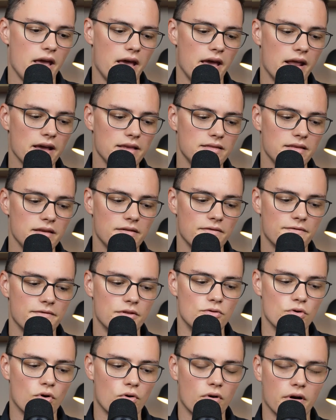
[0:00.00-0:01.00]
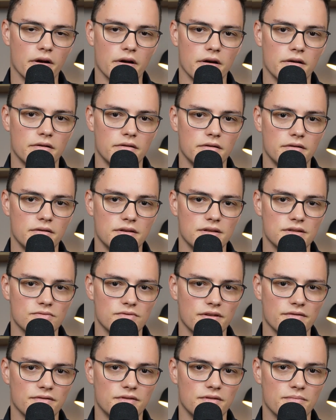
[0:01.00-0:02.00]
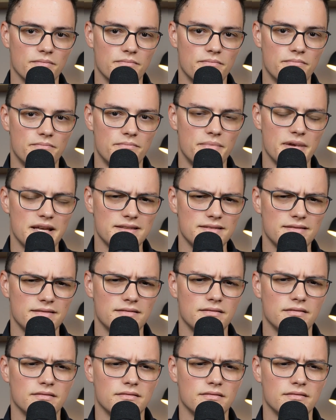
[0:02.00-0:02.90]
And I think Fedora is one of the best,